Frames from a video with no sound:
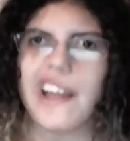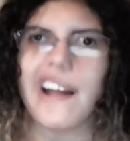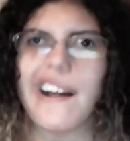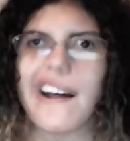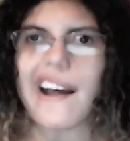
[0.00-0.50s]

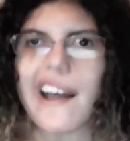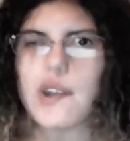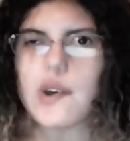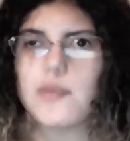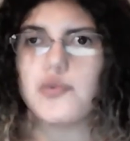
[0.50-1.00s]
I hope
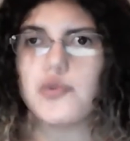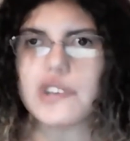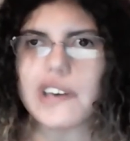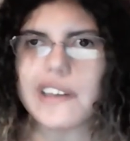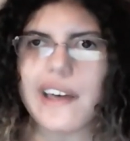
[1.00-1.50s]
you guys
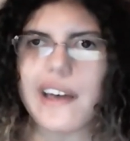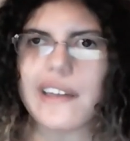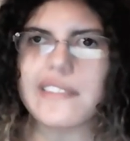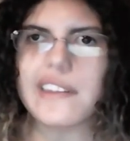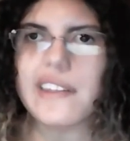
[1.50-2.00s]
had a
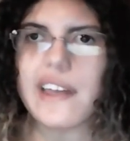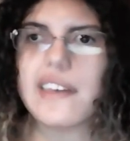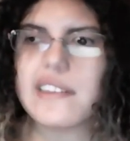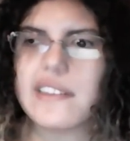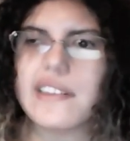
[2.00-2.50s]
nice
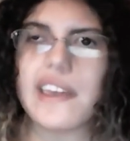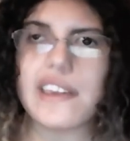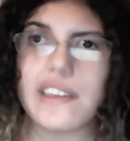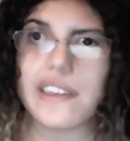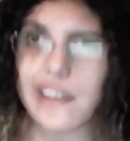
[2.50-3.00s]
day
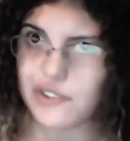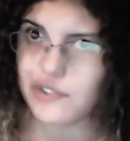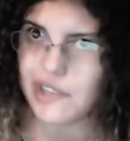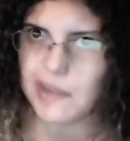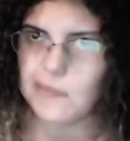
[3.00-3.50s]
yesterday.
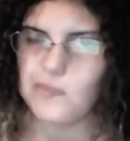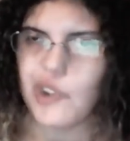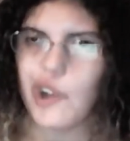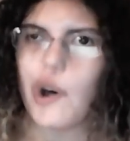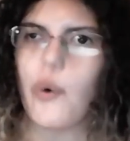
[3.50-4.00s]

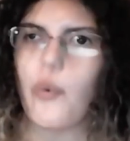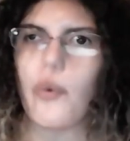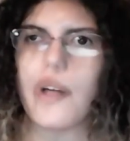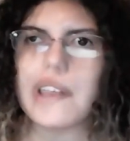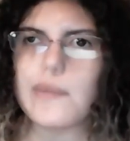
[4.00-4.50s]
Welcome
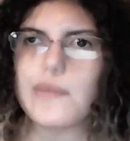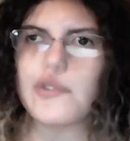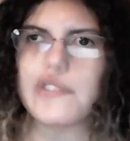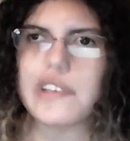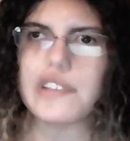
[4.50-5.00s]
to
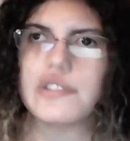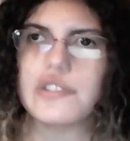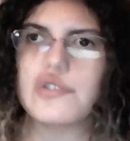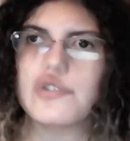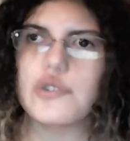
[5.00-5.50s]
session
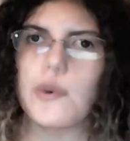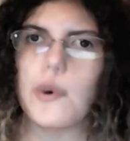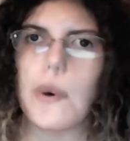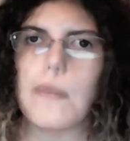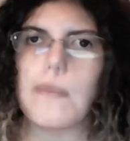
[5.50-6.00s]
2,
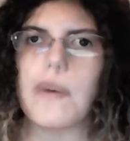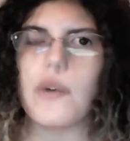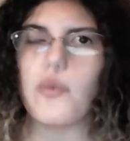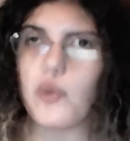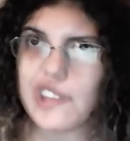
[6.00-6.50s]
part 1
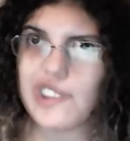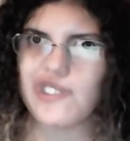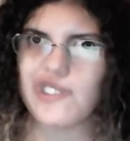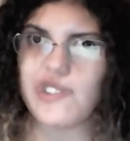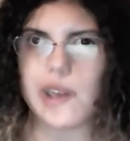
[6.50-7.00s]

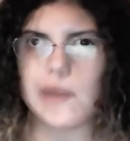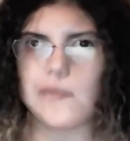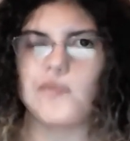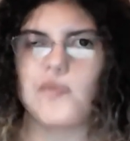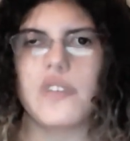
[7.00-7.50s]
today.
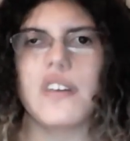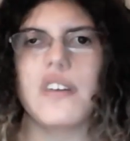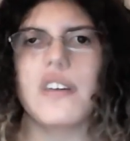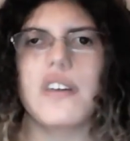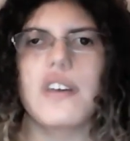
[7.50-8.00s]

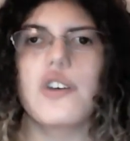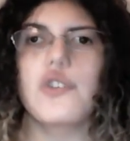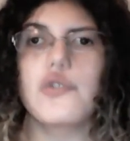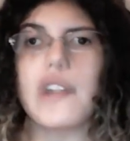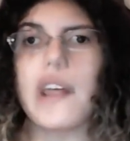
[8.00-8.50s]
Today
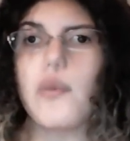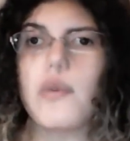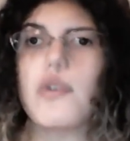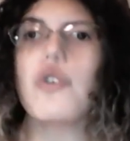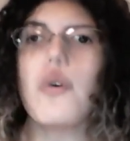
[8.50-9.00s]
we will
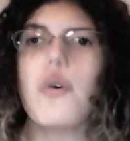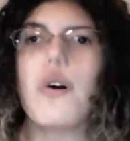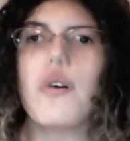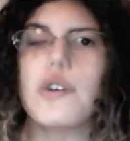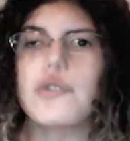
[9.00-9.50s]
go over
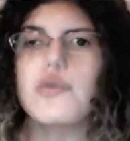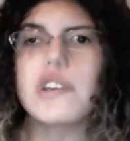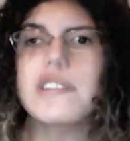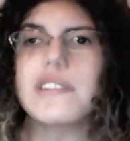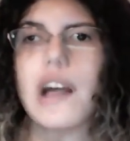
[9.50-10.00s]
3
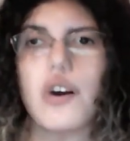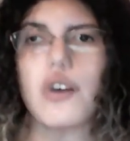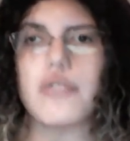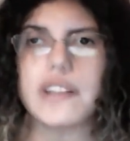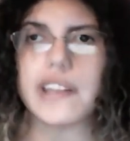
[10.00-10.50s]
types of
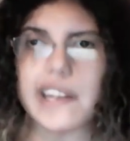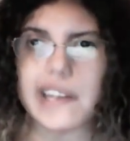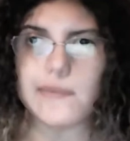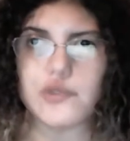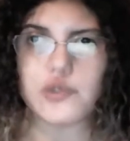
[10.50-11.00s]
reading
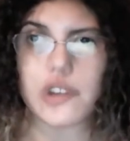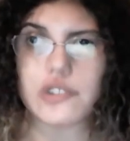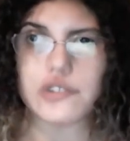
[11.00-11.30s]
structure